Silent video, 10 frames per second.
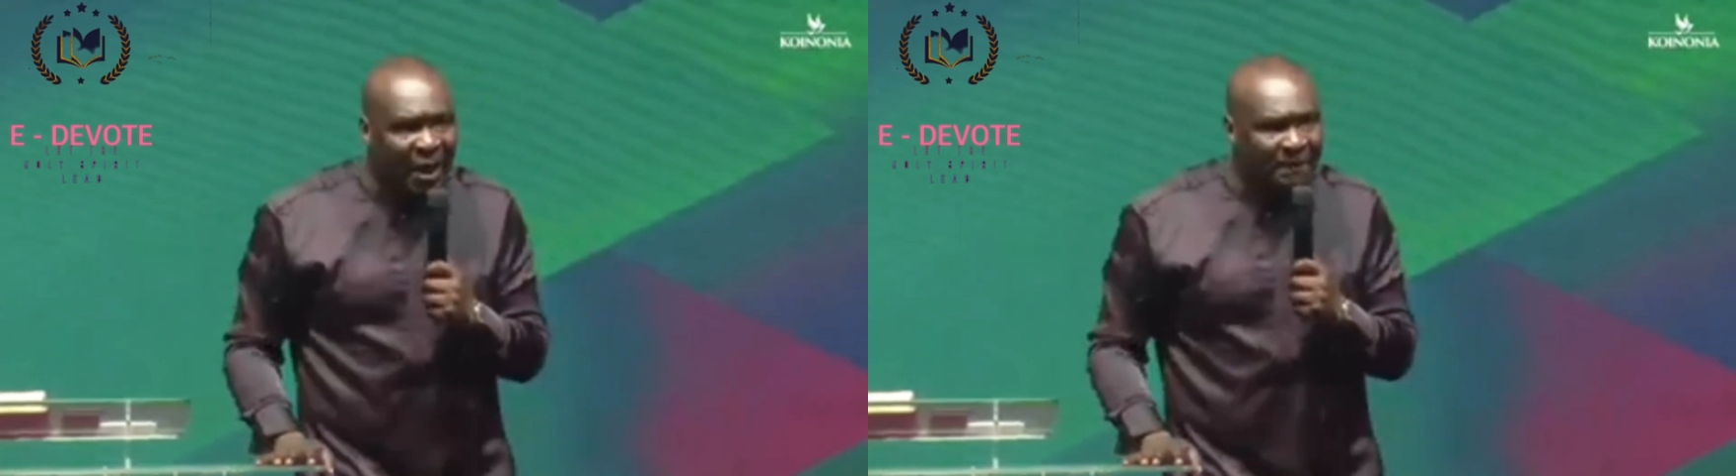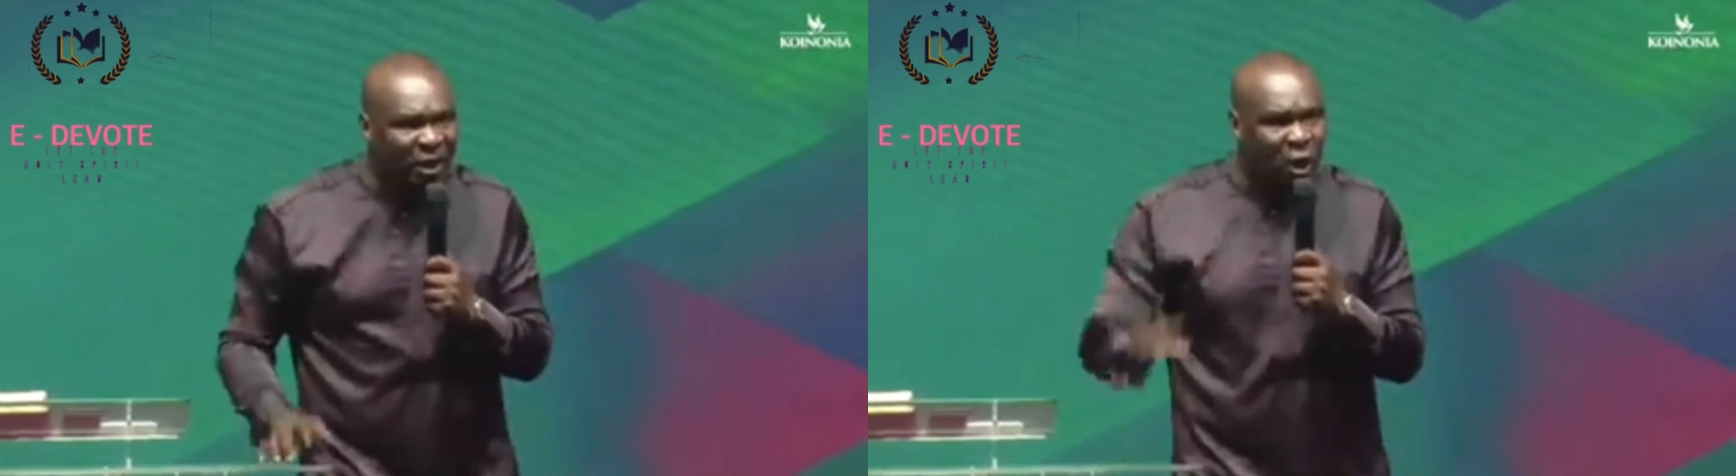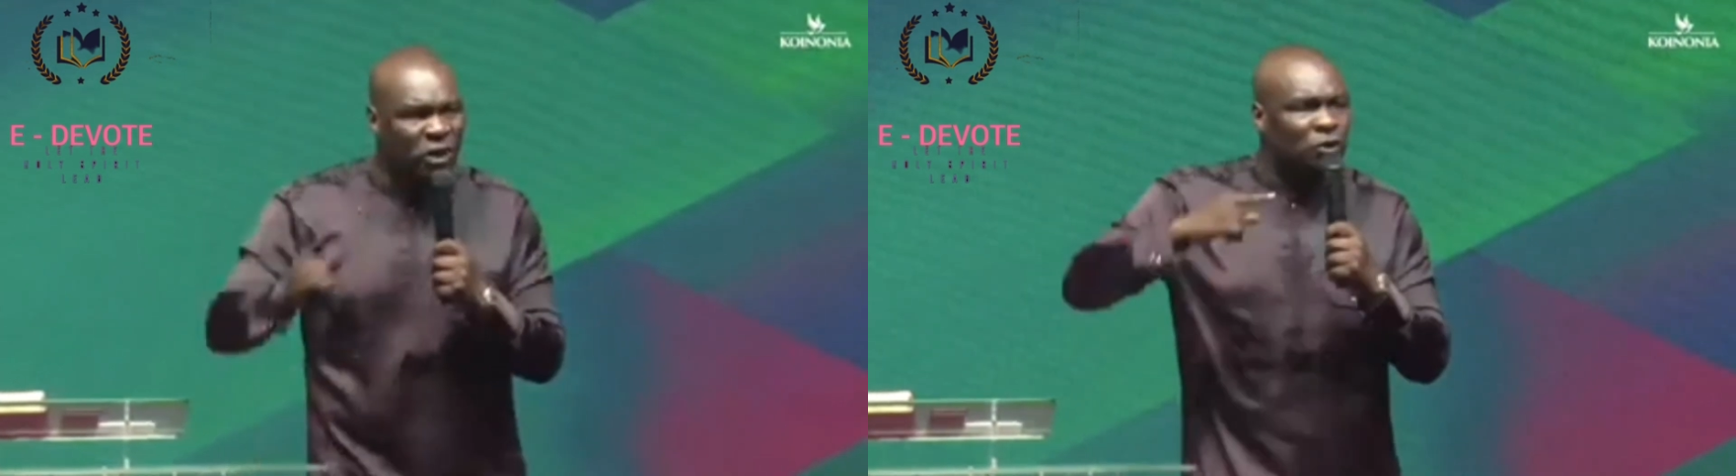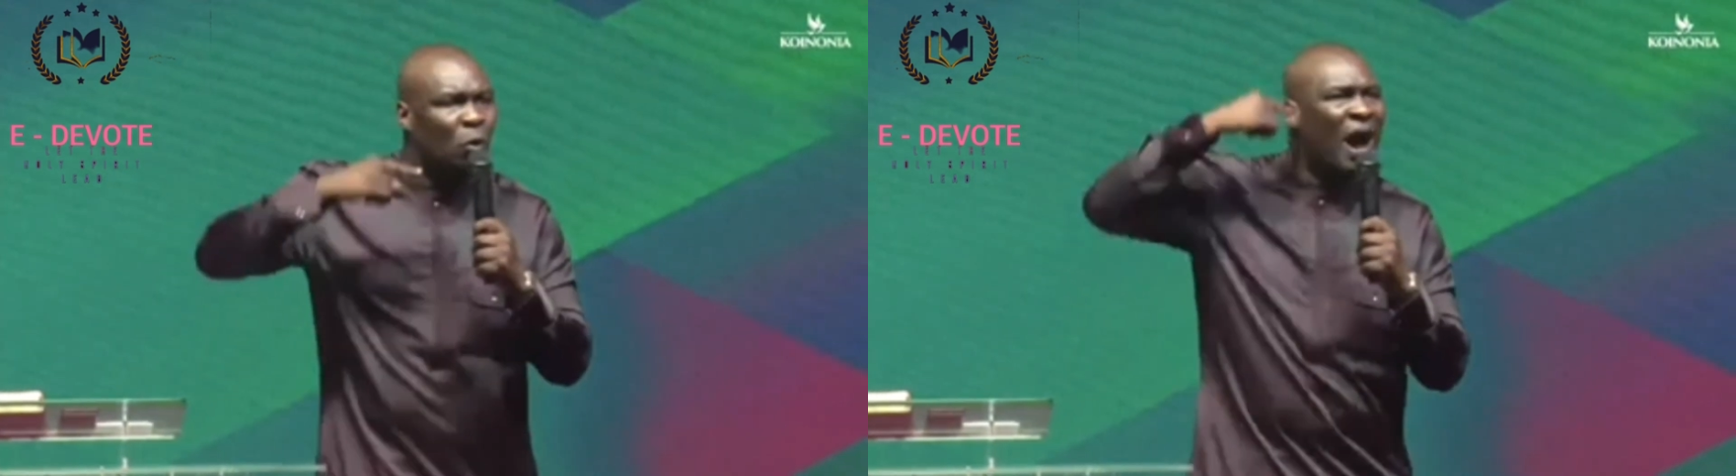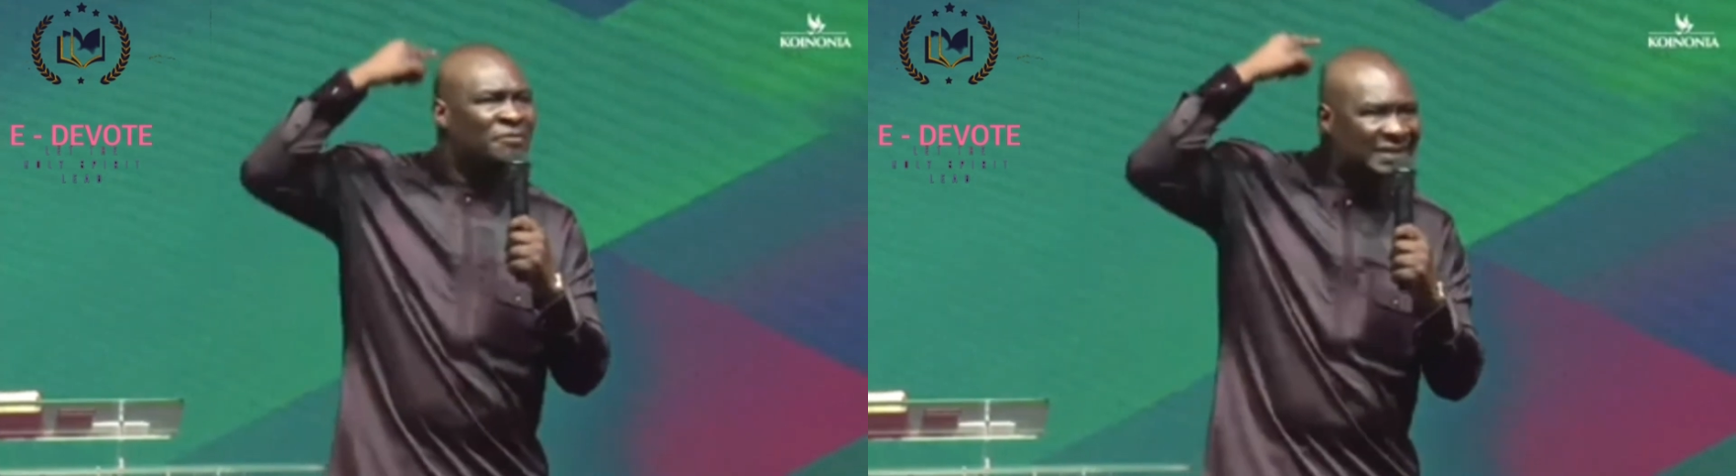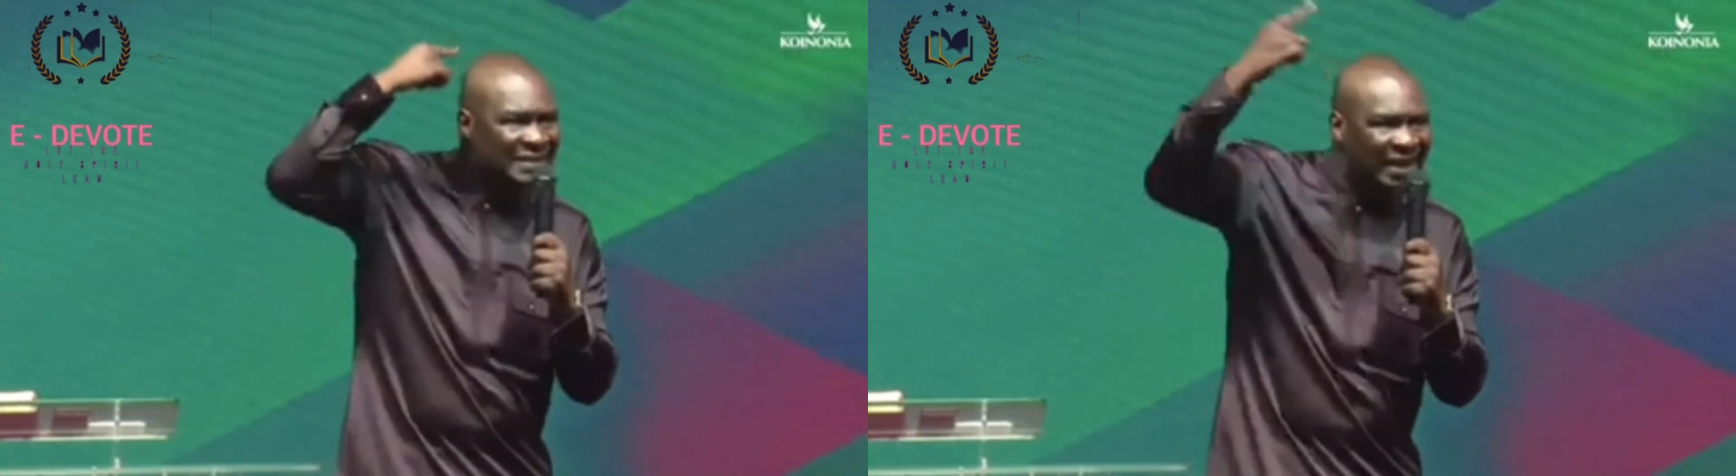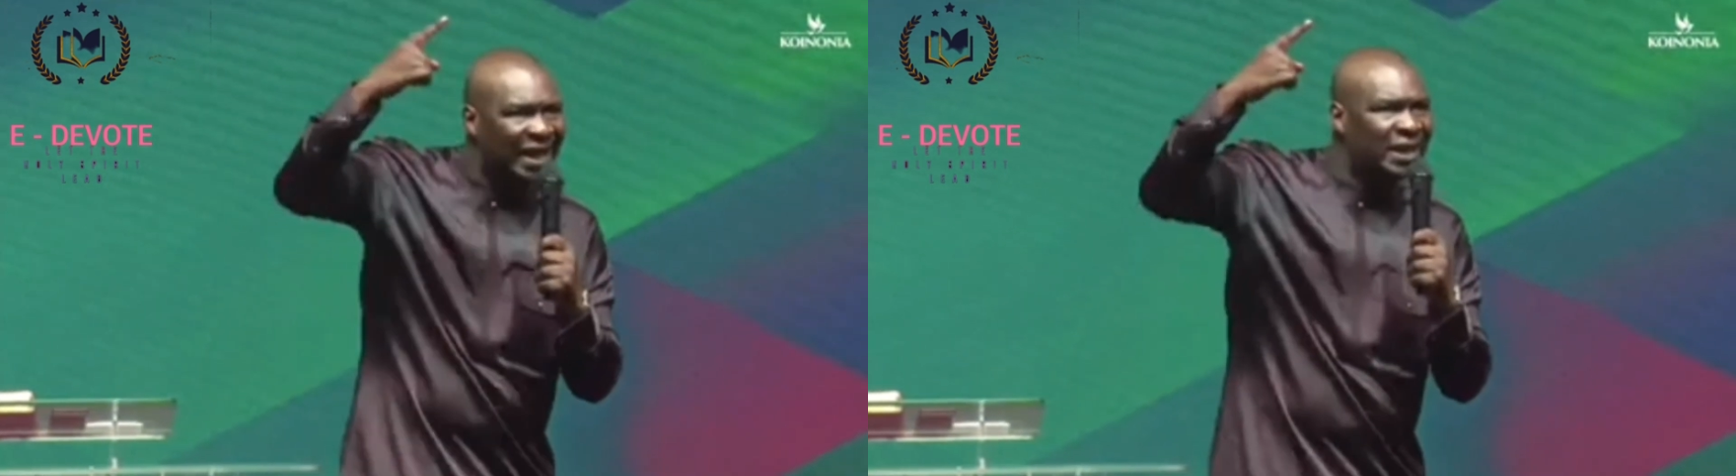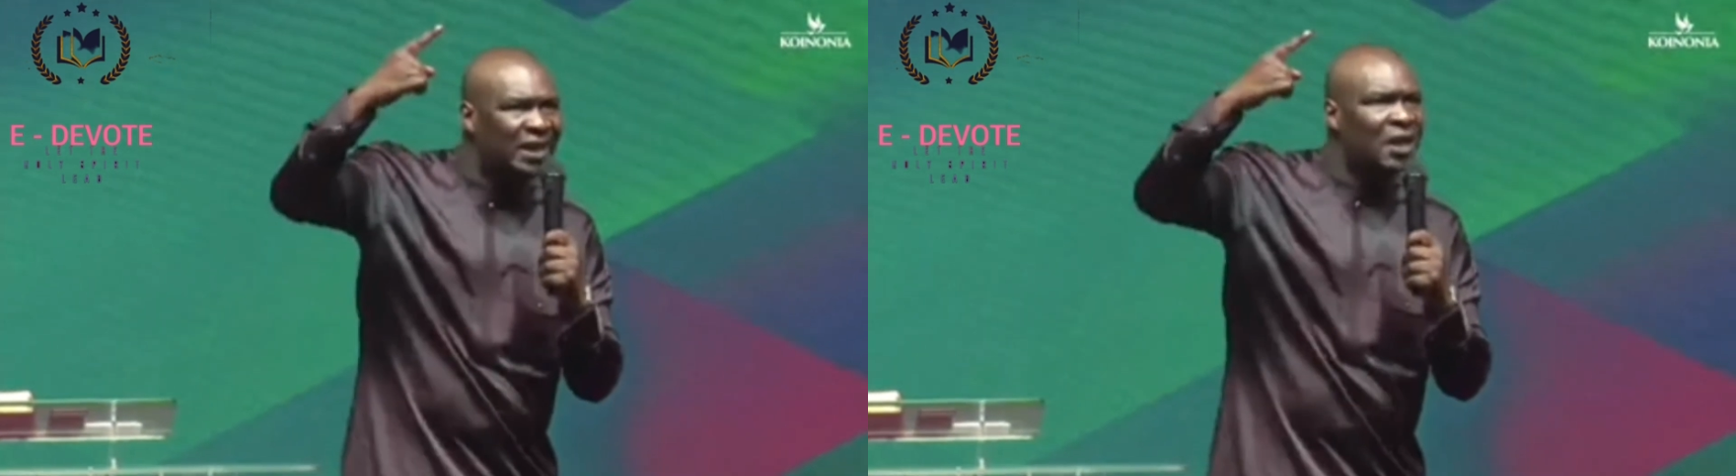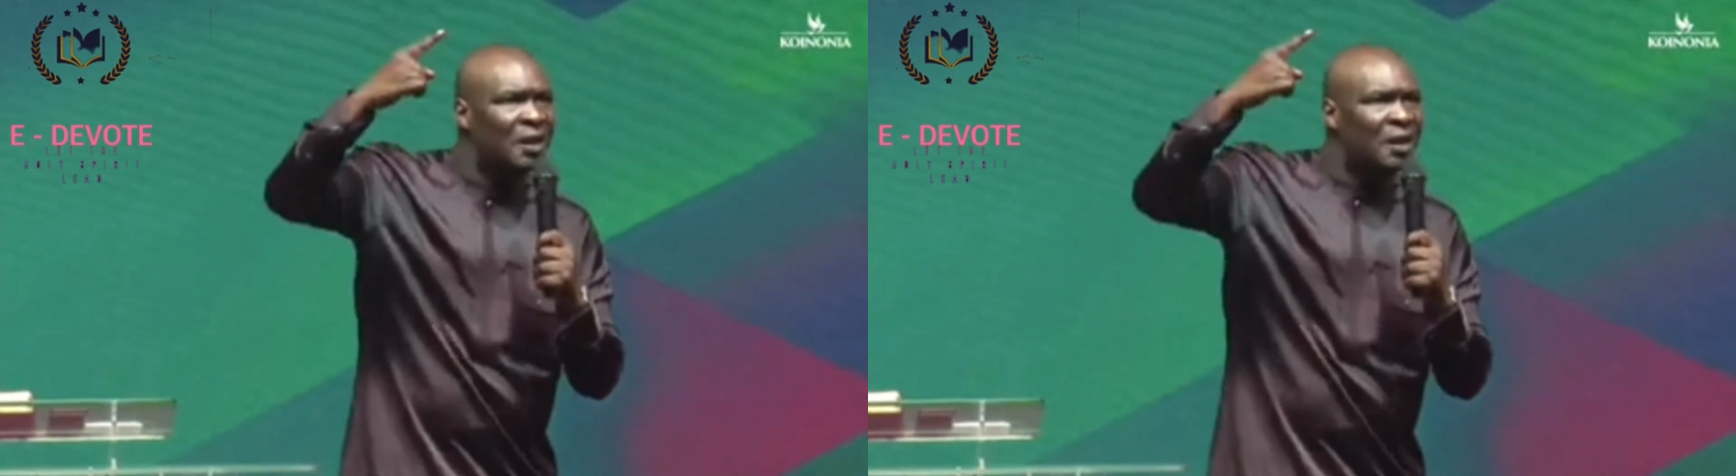because you have seen